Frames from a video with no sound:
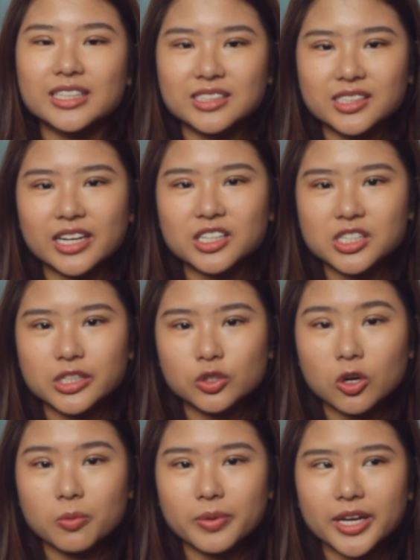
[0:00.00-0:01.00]
did actually
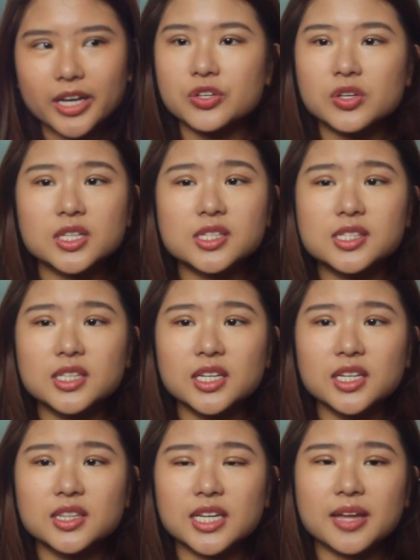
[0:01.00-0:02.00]
talk back. You can
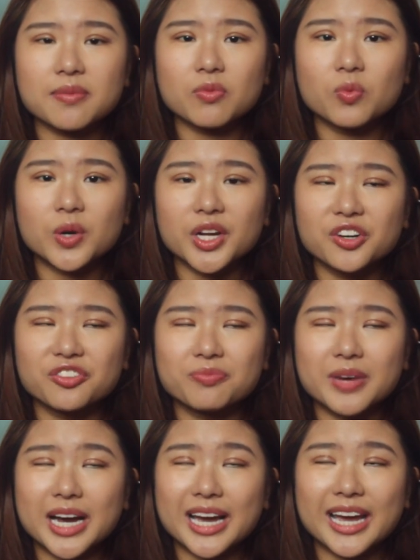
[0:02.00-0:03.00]
see that one of
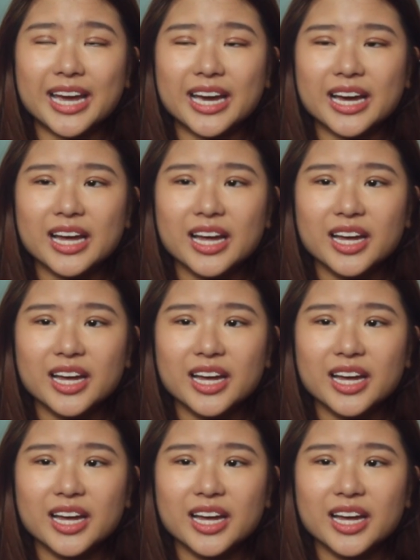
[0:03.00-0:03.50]
my